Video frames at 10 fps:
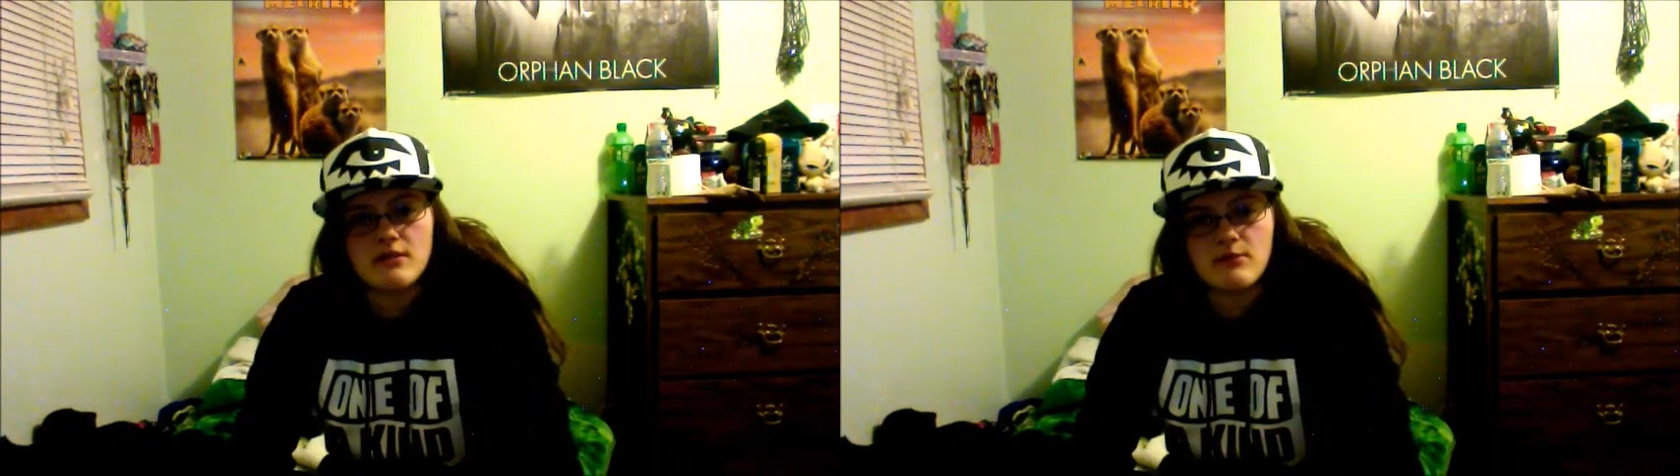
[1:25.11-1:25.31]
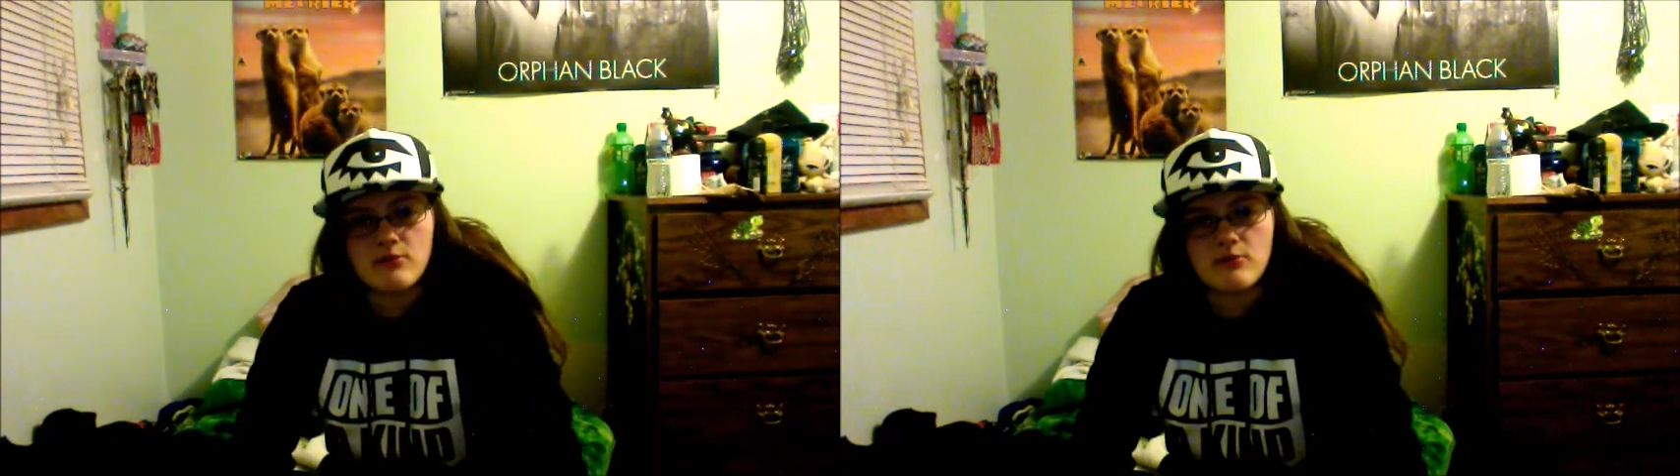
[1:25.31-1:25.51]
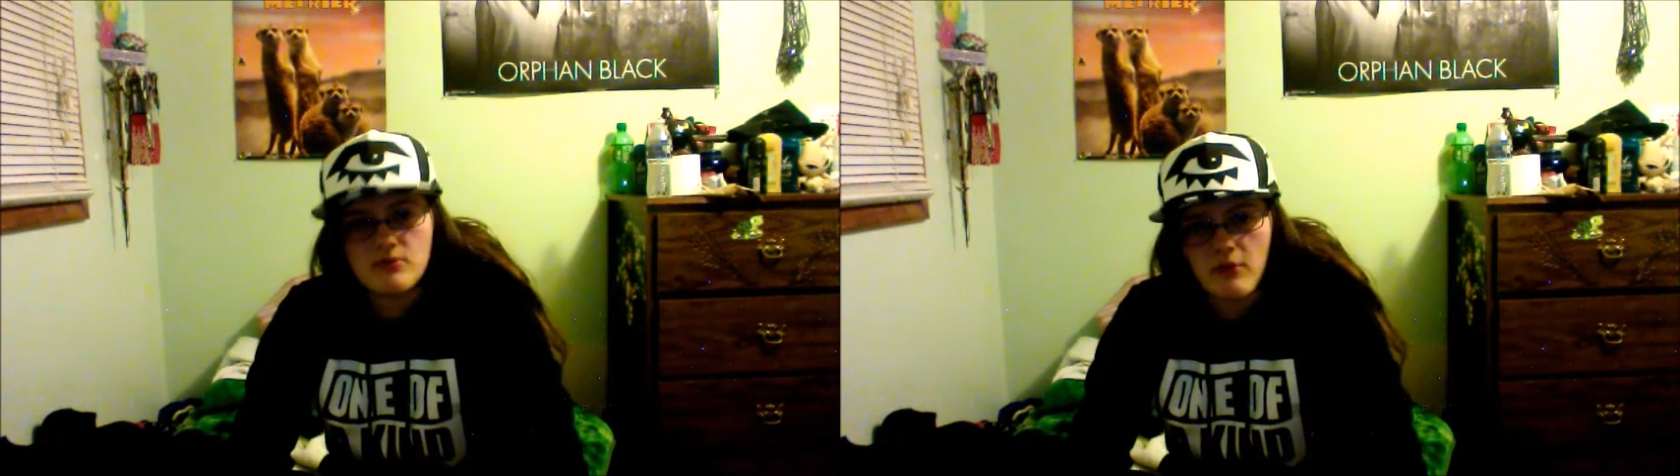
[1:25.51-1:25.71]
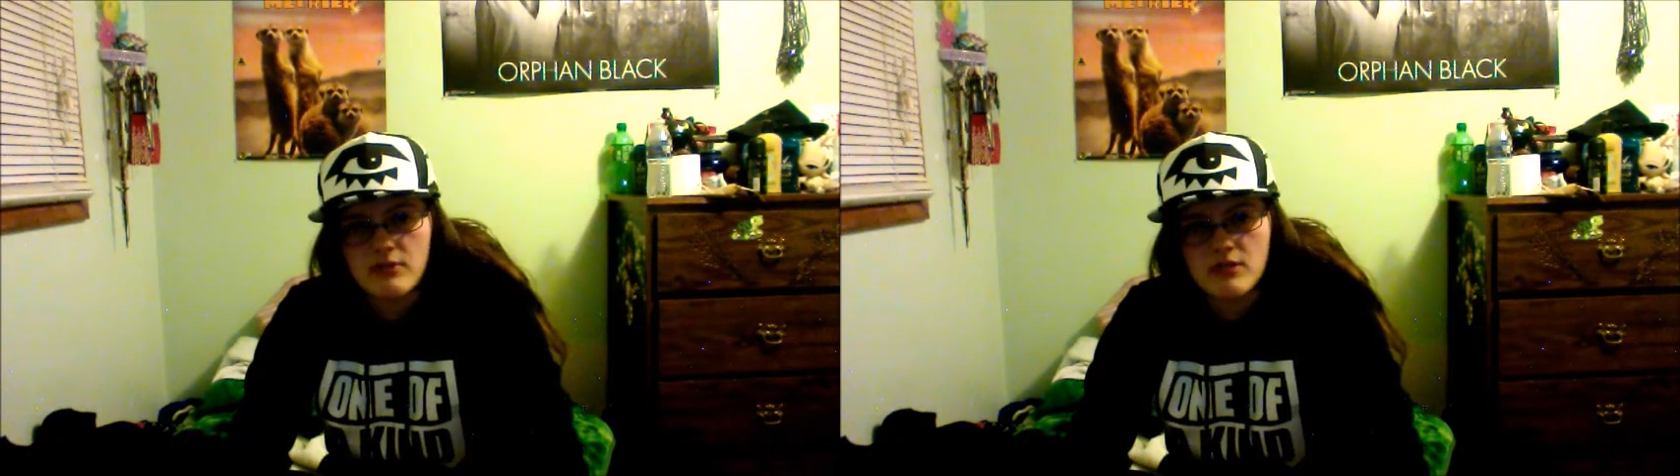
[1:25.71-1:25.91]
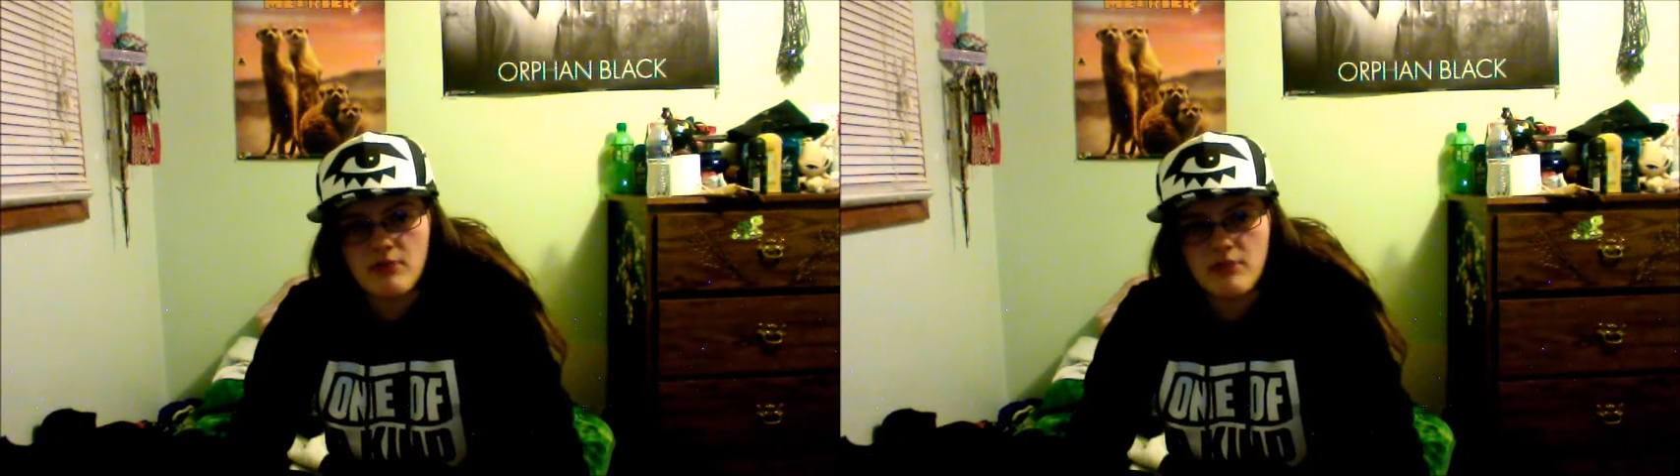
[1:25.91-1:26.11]
we were supposed
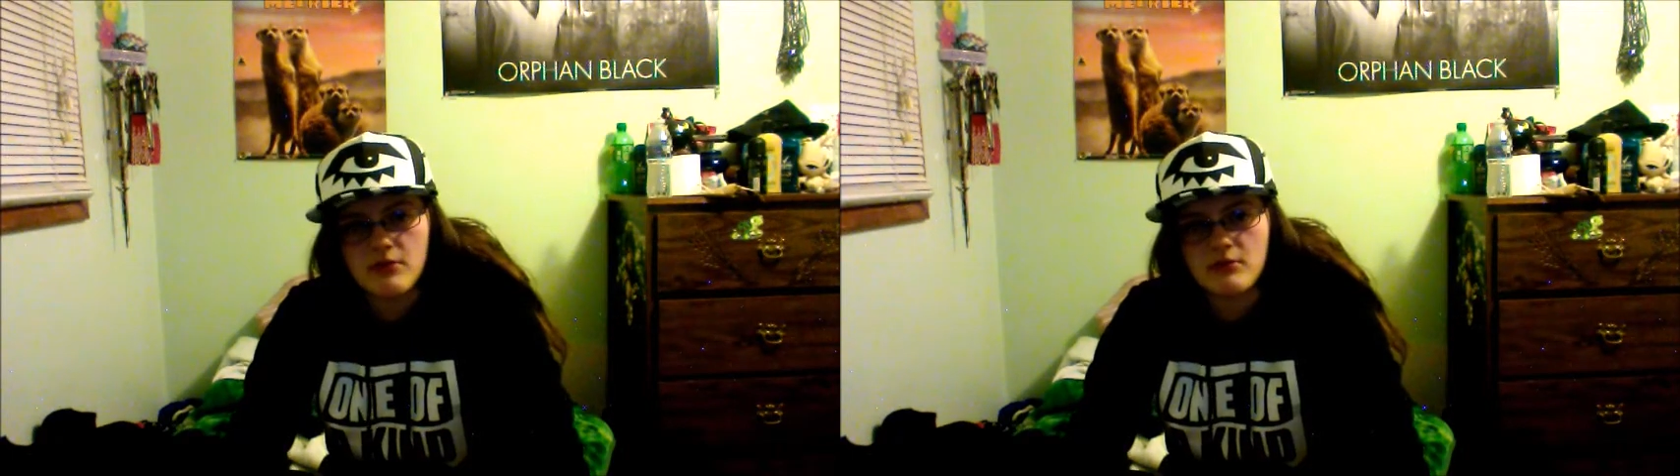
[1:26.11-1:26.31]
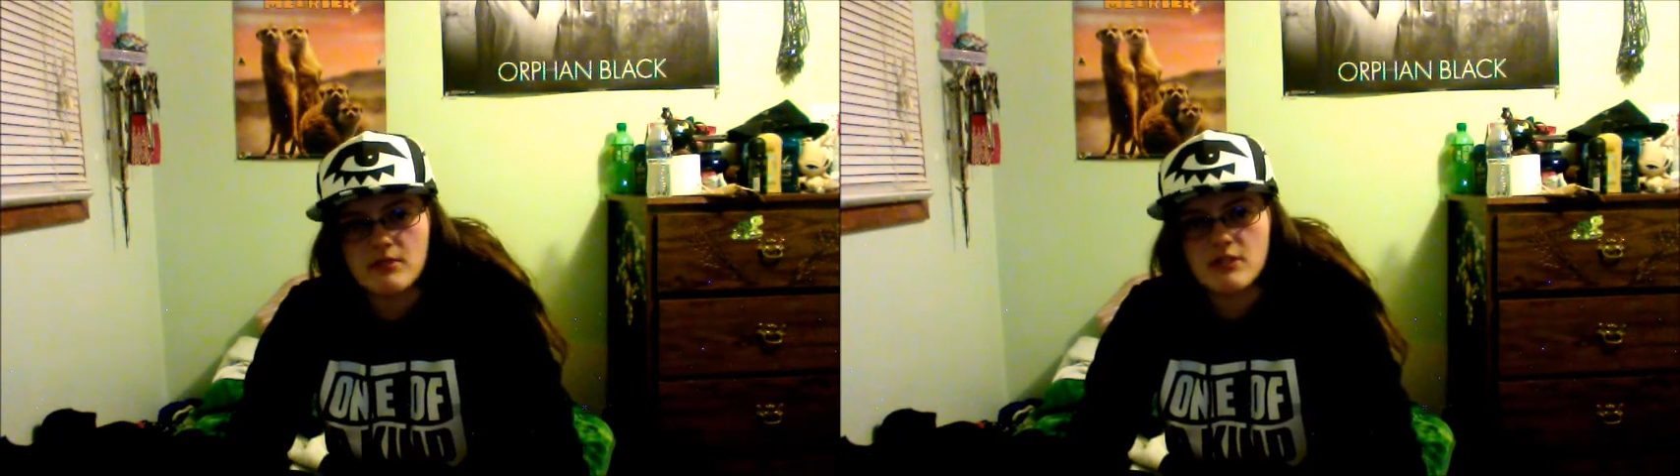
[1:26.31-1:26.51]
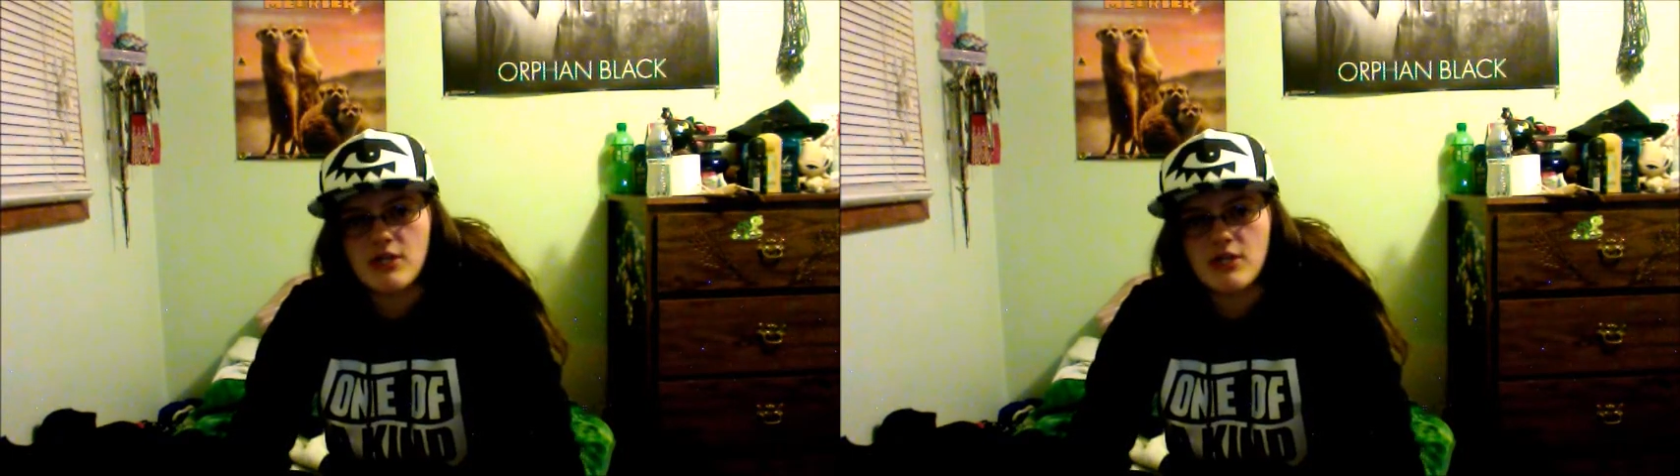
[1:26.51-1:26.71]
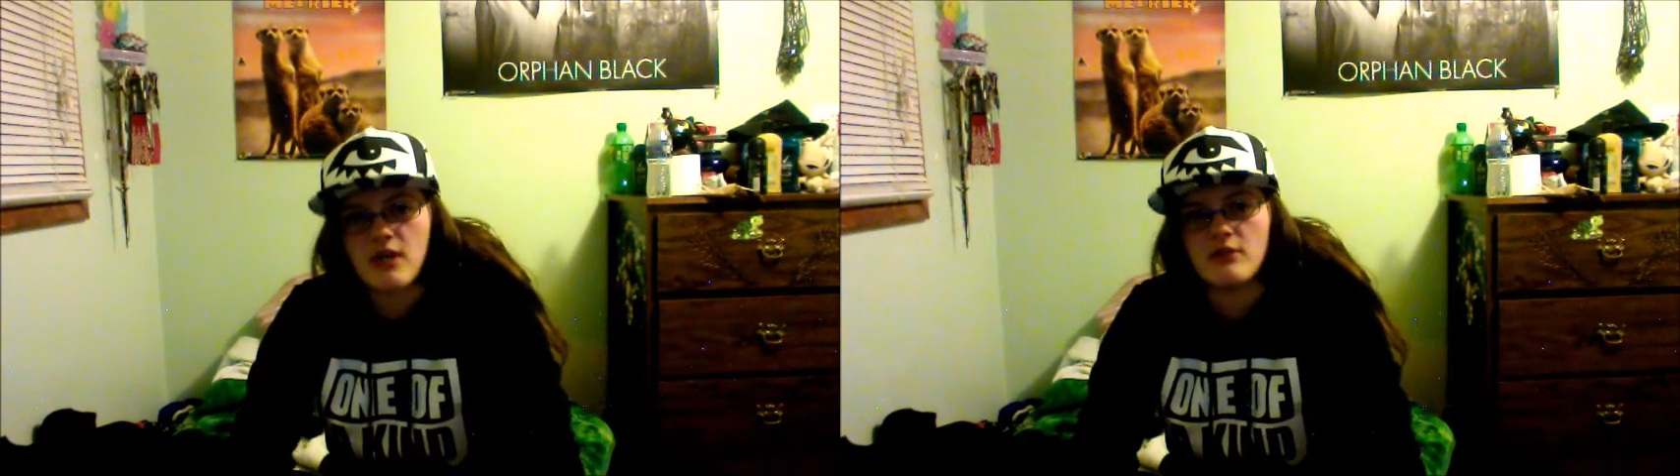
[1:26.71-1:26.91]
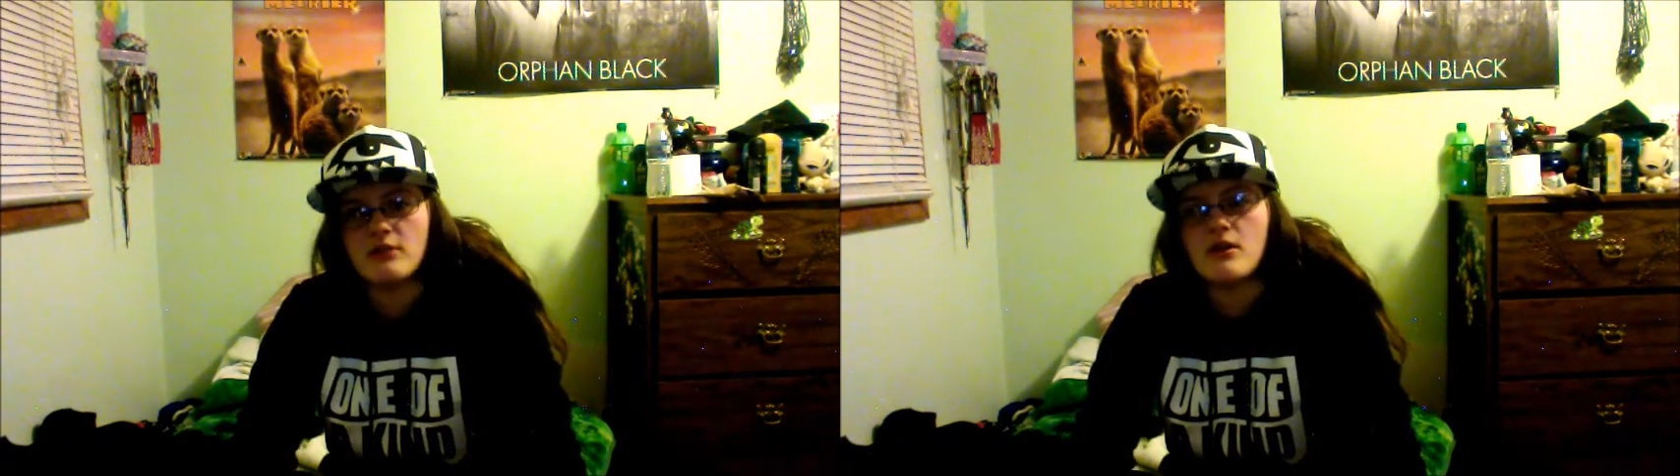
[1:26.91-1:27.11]
to upload to the
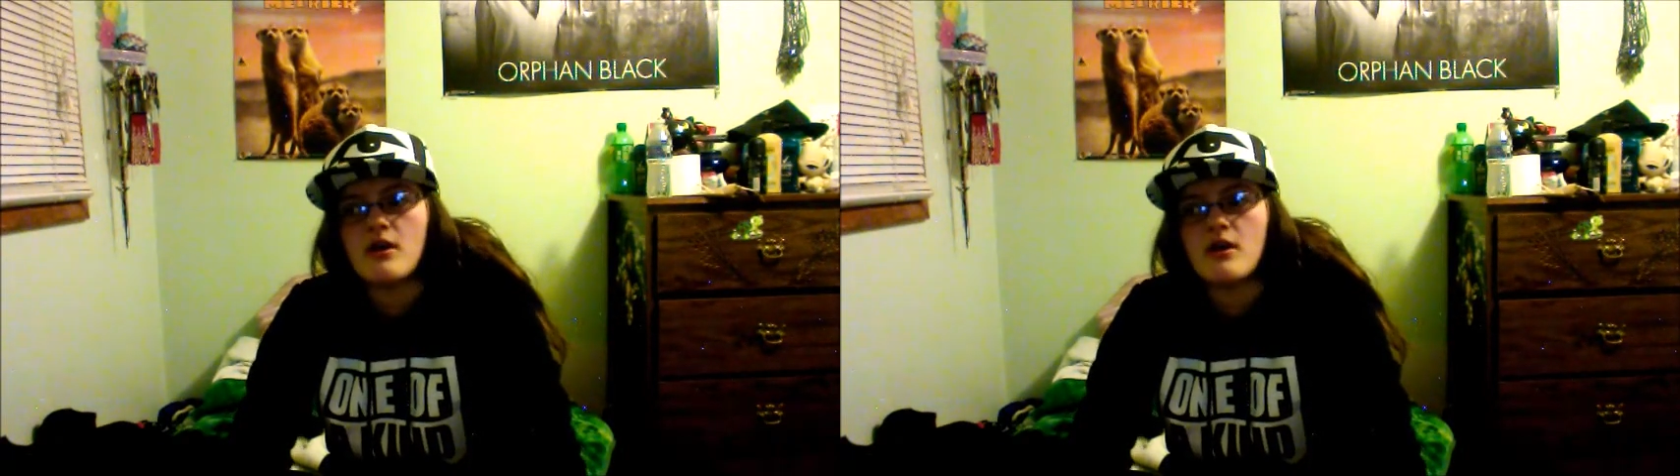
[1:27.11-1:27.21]
channel